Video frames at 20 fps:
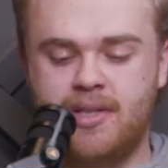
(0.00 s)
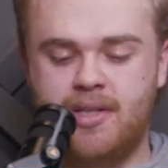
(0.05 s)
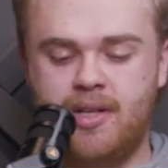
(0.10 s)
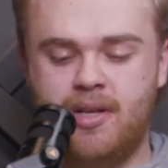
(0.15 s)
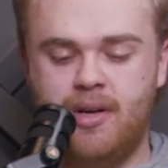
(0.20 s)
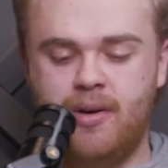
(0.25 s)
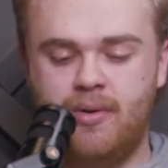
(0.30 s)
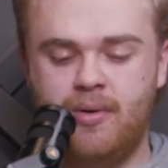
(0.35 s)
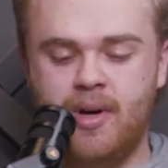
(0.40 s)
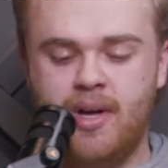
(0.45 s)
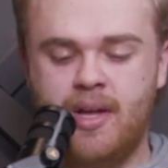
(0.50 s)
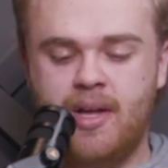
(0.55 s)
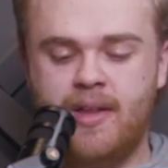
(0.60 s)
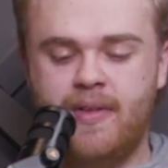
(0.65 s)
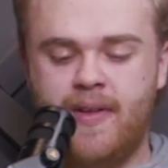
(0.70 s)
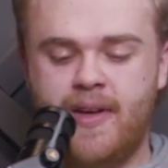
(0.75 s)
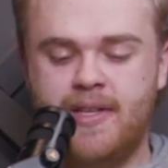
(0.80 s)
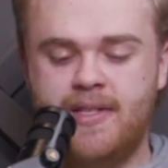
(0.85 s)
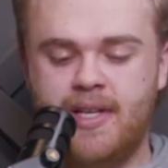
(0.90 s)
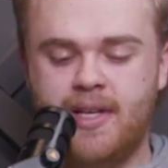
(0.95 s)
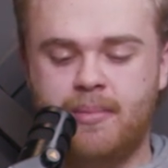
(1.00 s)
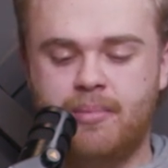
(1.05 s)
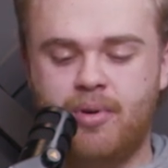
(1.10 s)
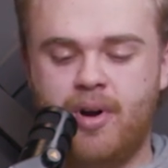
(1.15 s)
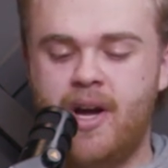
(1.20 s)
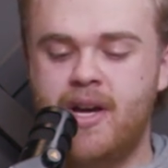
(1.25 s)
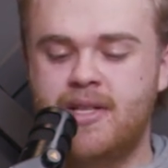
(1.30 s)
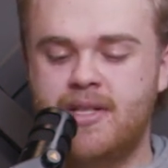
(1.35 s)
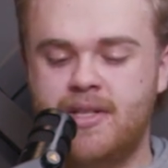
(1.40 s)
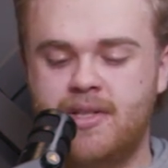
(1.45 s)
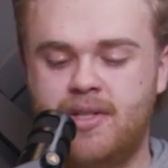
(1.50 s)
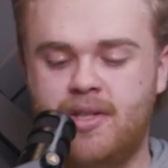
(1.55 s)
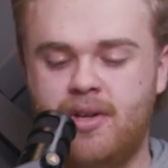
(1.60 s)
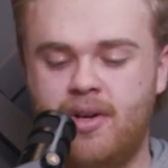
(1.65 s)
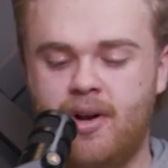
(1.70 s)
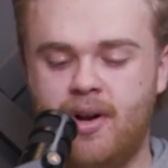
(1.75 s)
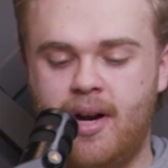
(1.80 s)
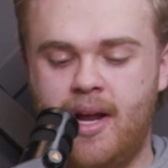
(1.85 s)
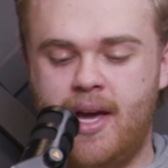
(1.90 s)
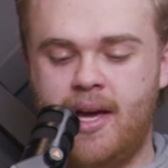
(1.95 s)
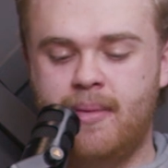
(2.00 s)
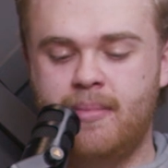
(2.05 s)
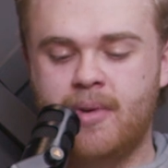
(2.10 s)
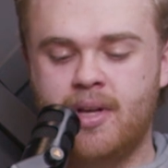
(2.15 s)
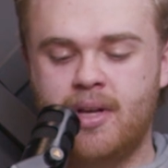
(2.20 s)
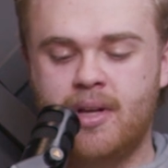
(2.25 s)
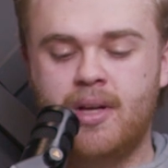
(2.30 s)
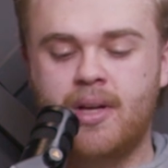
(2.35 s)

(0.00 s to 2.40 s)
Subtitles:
to you. They sing praises to your name.